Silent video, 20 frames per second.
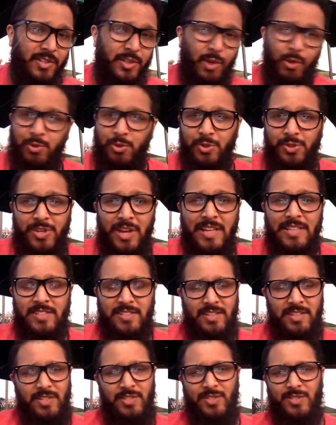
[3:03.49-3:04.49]
social
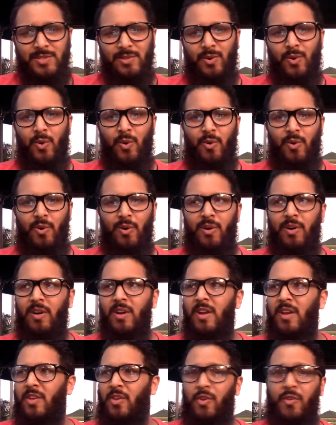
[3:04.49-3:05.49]
justice or
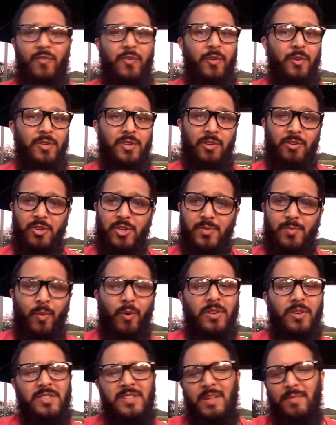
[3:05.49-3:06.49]
your views on your
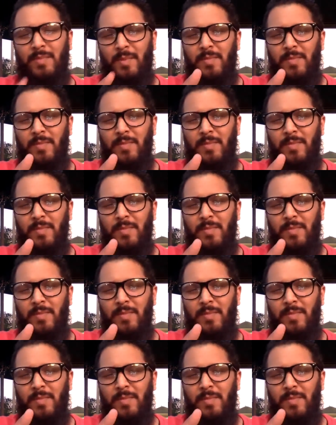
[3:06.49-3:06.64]
sports team.